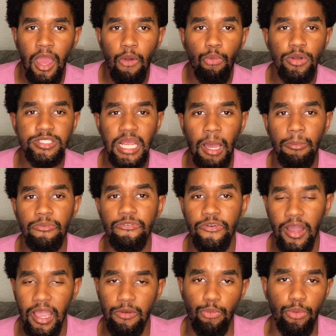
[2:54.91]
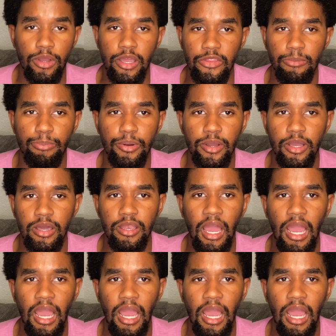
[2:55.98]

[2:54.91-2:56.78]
which I'm fine with, but